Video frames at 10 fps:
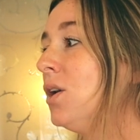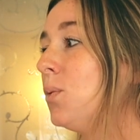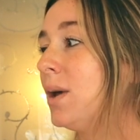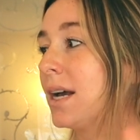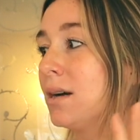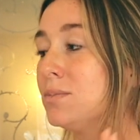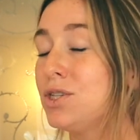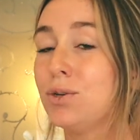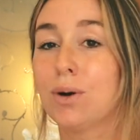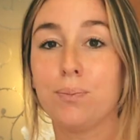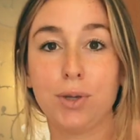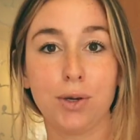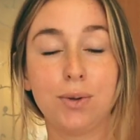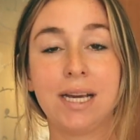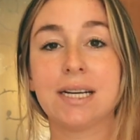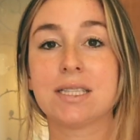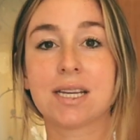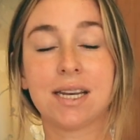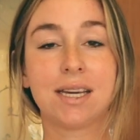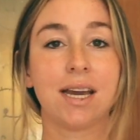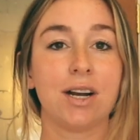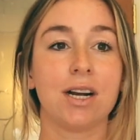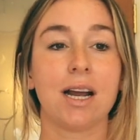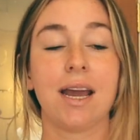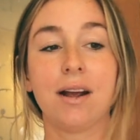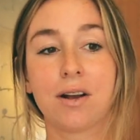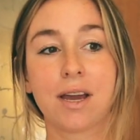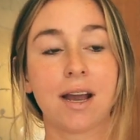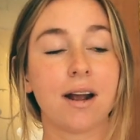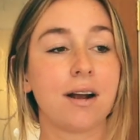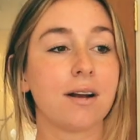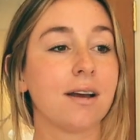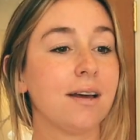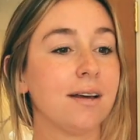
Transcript: when it comes to beauty, skincare, hair care,